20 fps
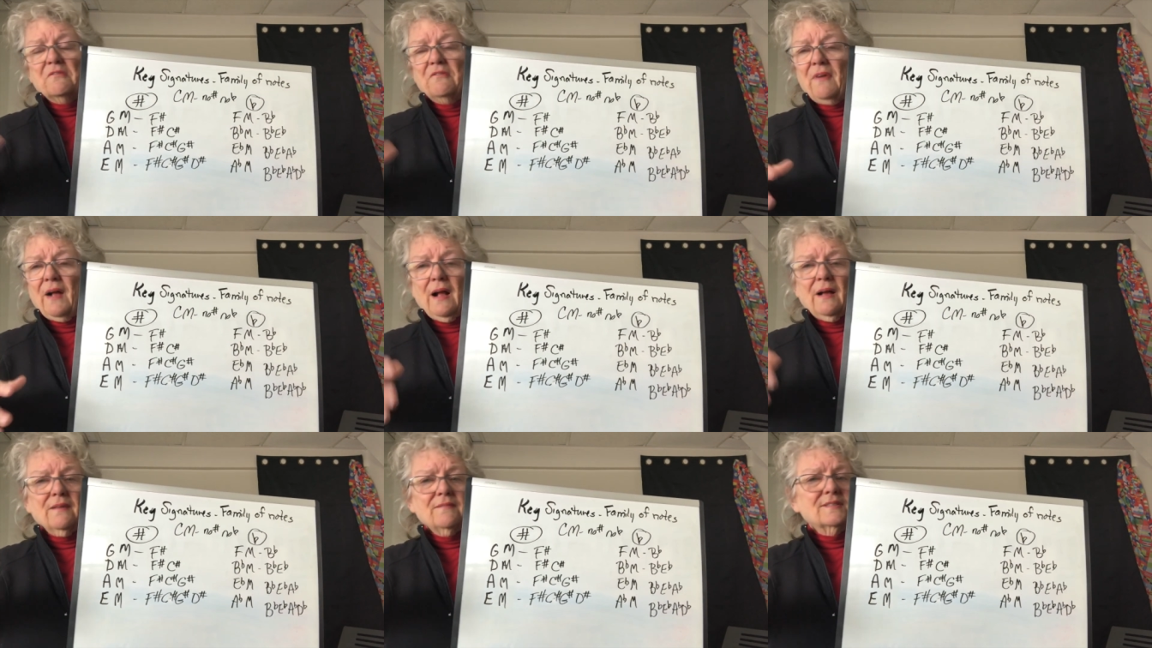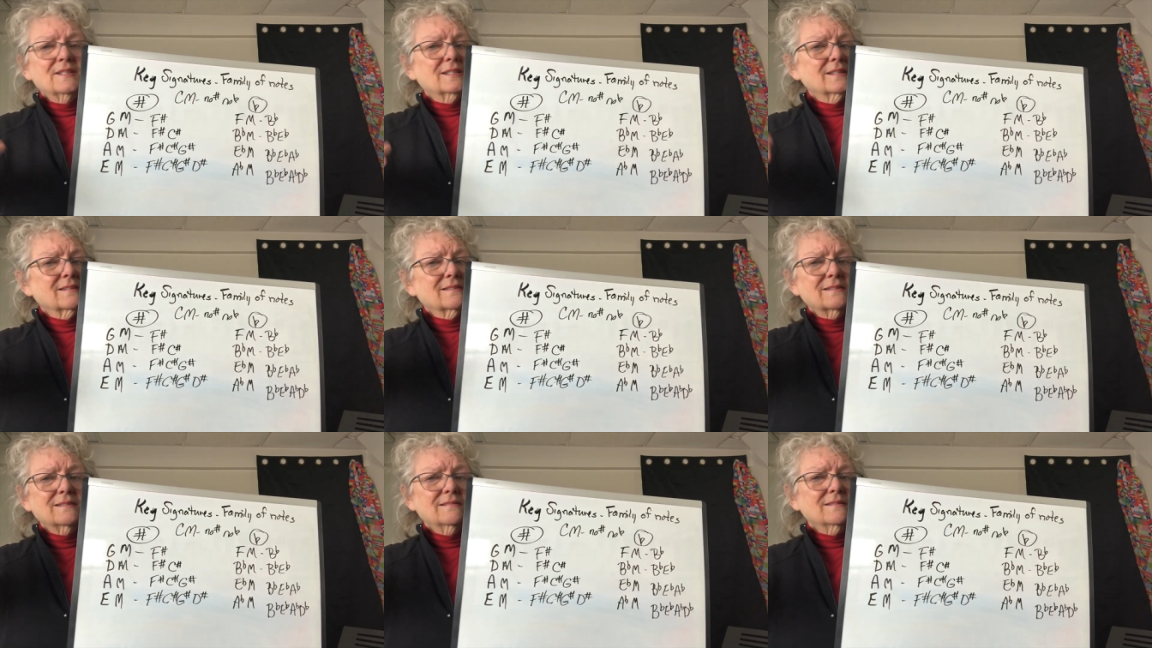five,
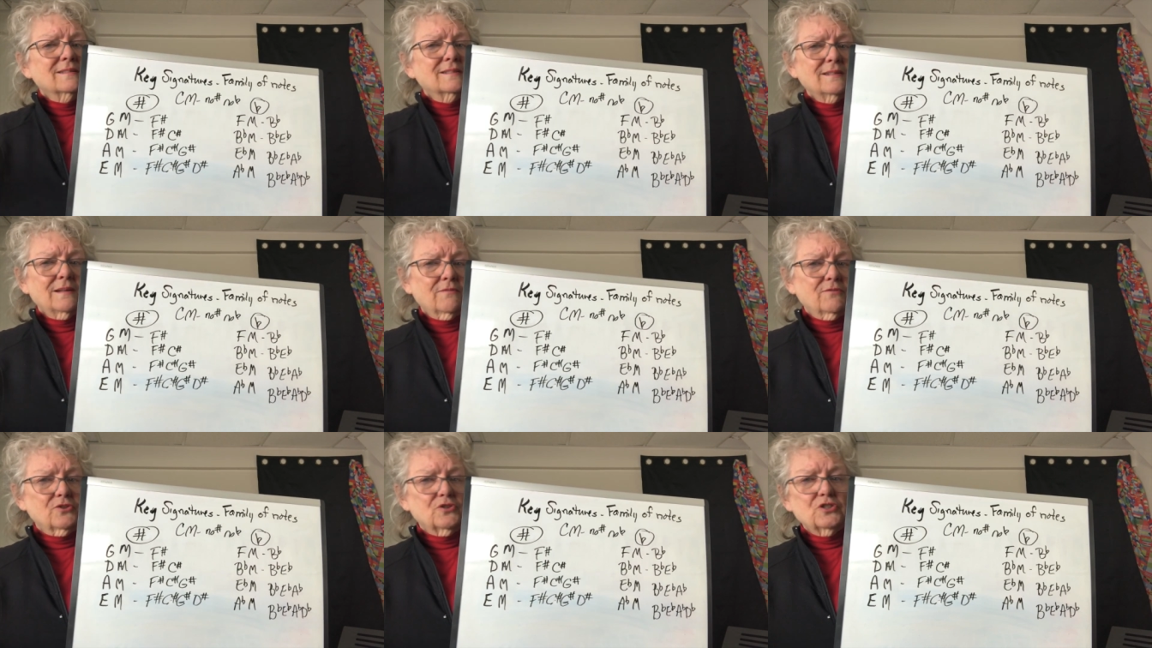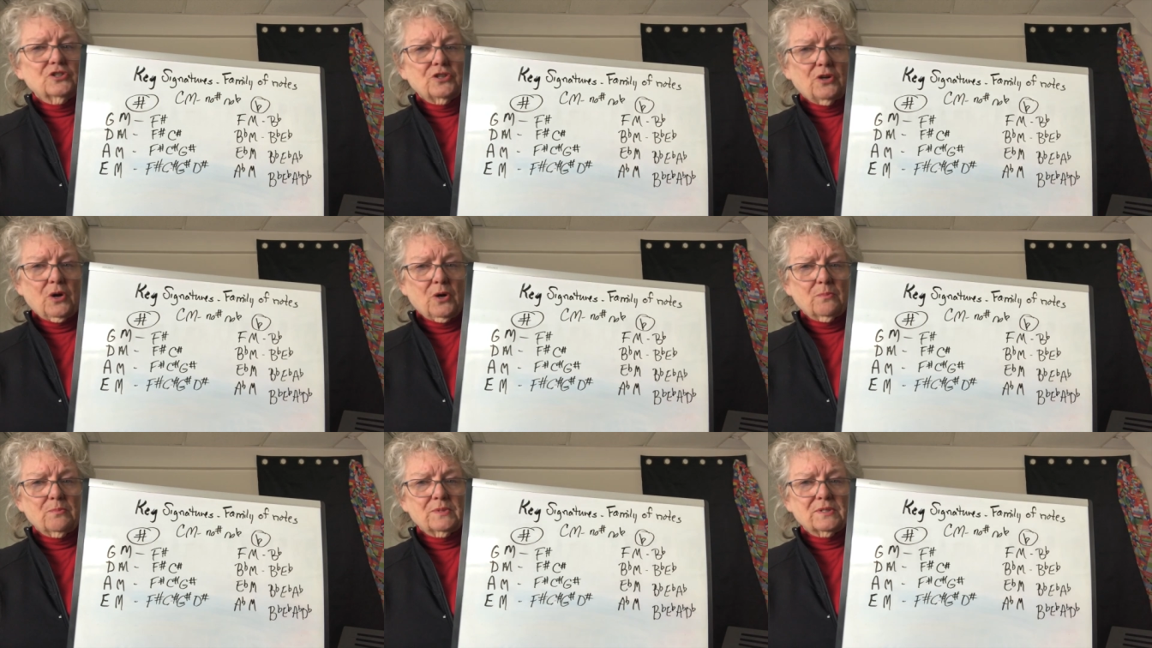six, and seven
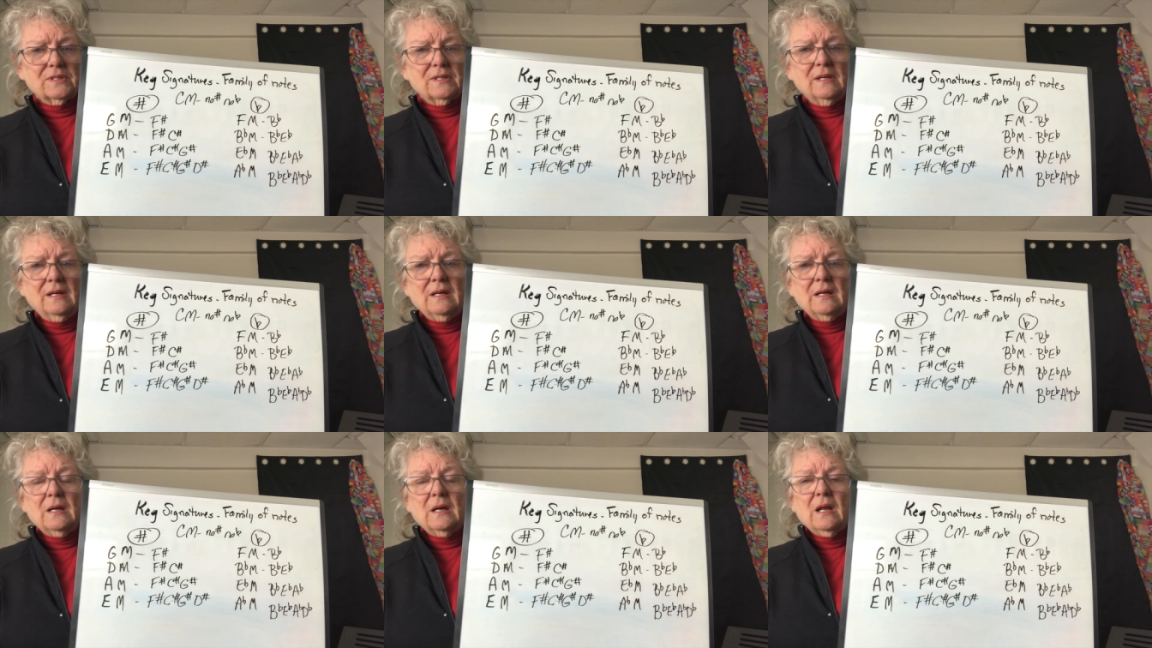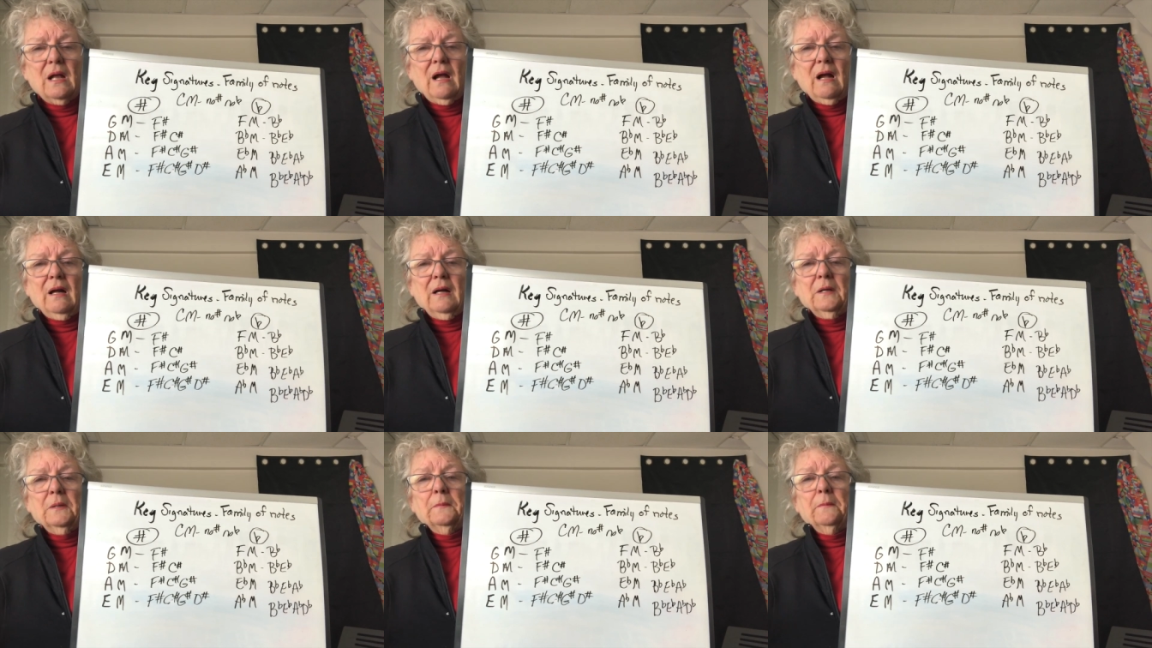sharps
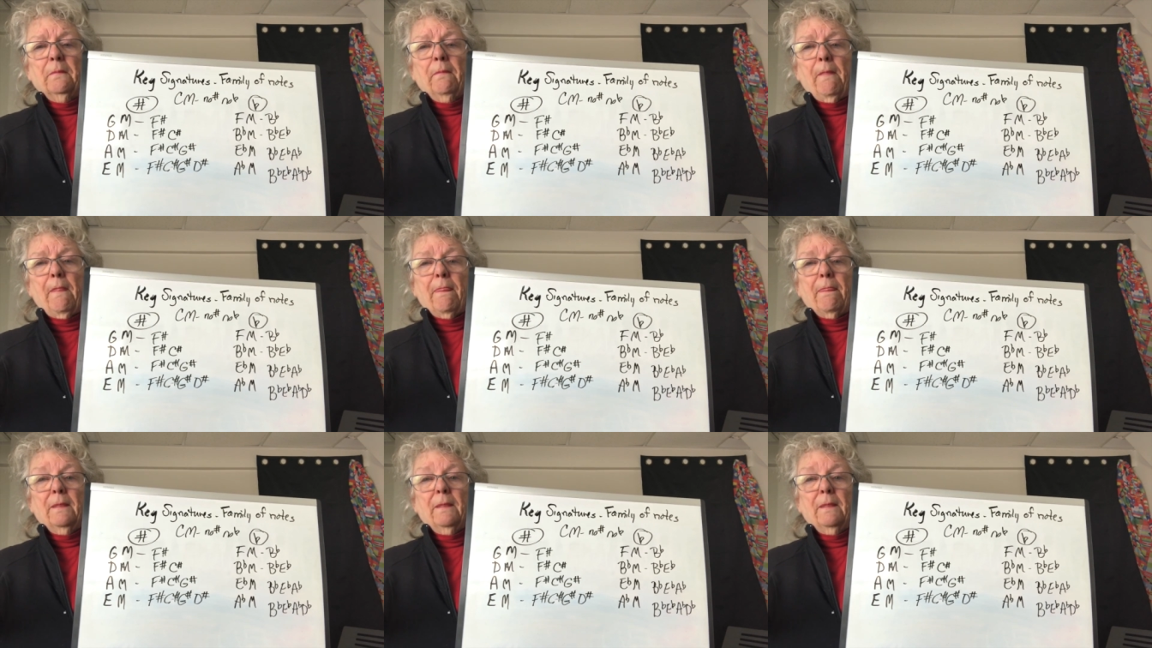um,